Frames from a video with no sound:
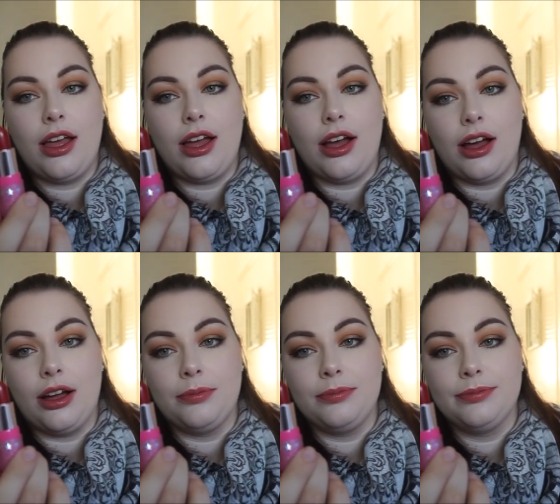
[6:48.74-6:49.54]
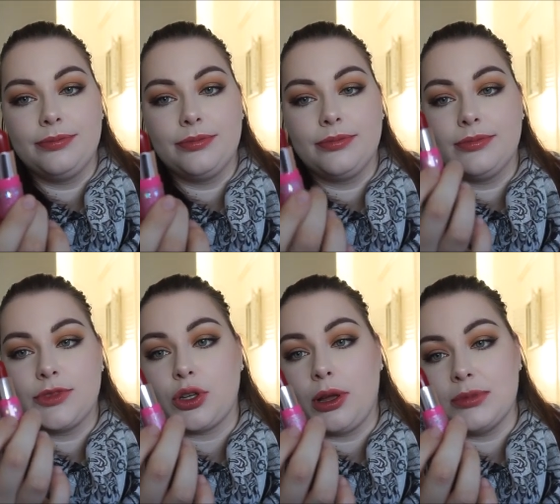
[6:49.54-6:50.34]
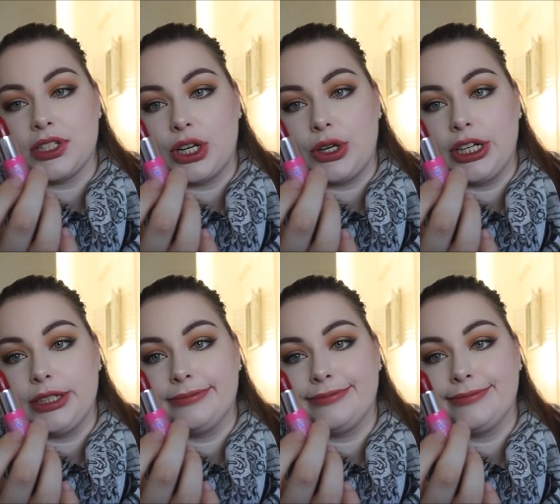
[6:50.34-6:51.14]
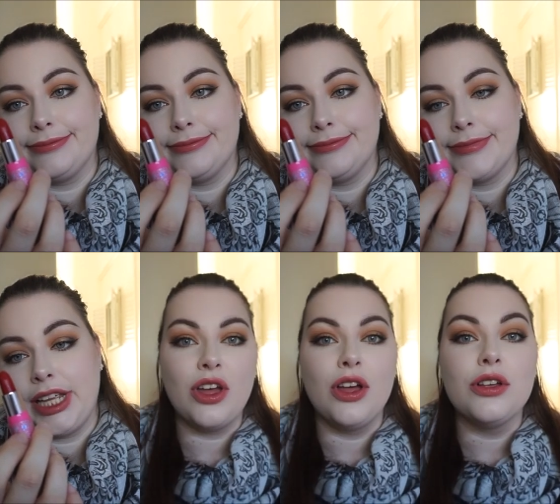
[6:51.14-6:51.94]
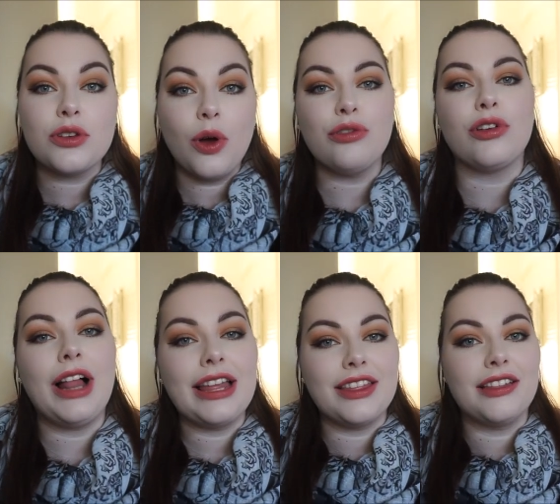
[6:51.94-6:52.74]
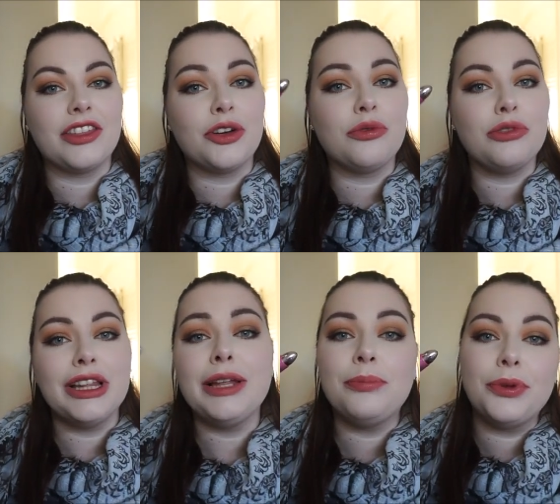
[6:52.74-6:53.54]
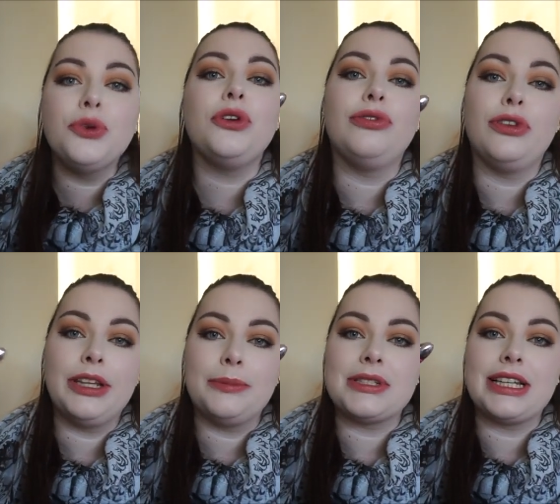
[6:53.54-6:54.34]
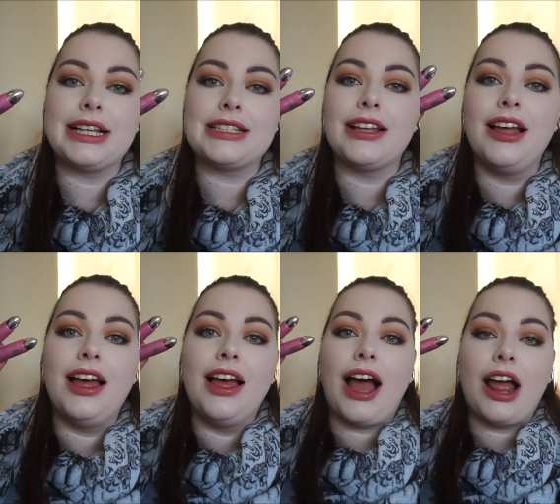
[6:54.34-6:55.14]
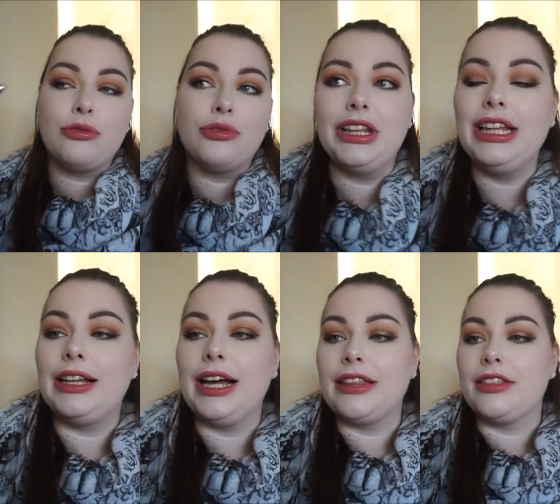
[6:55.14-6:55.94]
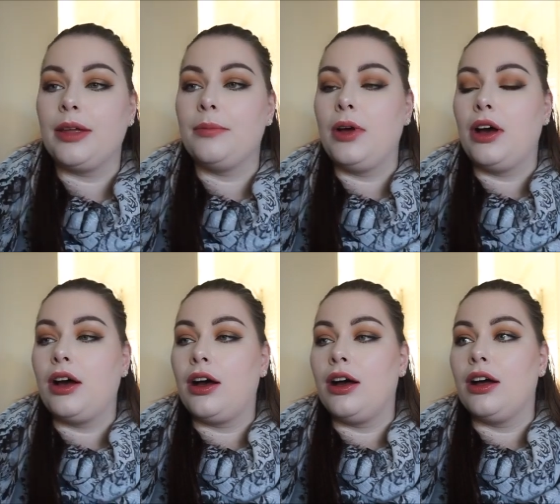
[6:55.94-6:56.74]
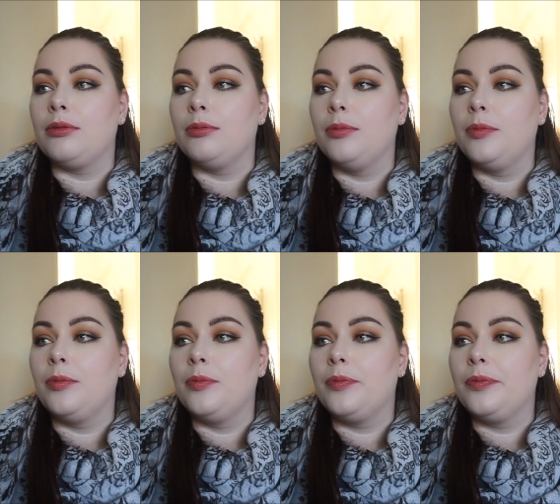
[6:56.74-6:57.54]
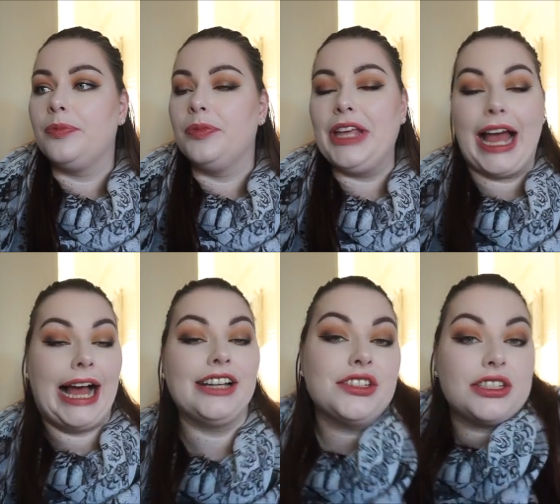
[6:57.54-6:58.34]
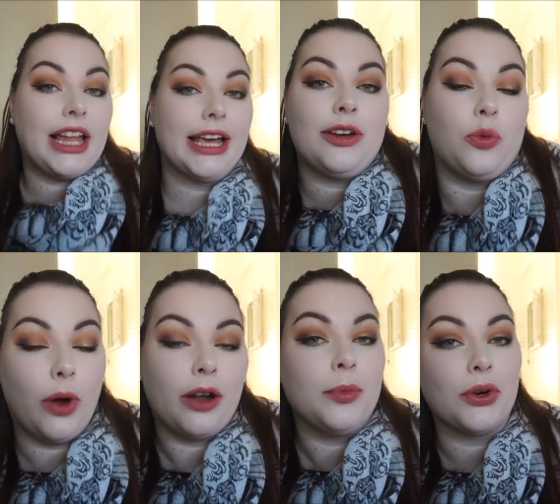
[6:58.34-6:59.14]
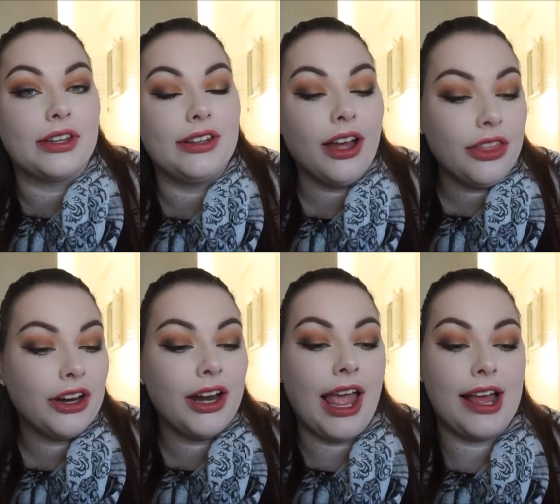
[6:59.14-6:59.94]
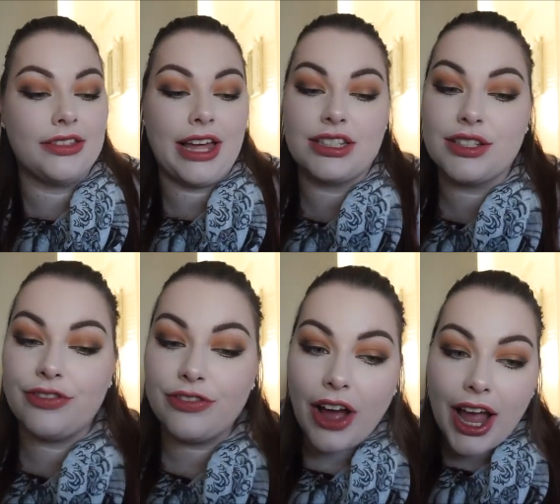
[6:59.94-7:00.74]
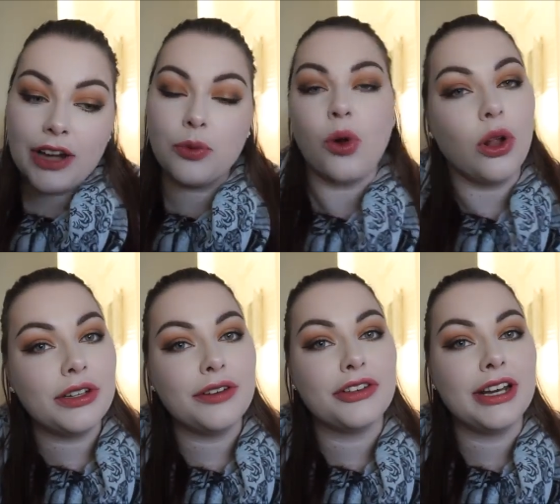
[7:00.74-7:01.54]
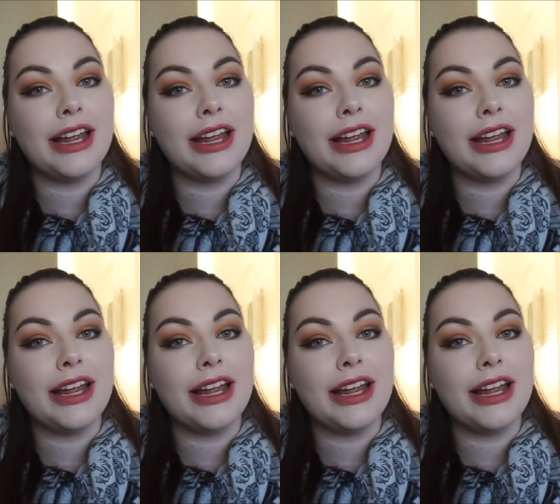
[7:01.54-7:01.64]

um, so I'm sorry so overall I think they're really beautiful lipsticks I really like them um, yeah, I just like one more than the other and that's fine. We're all different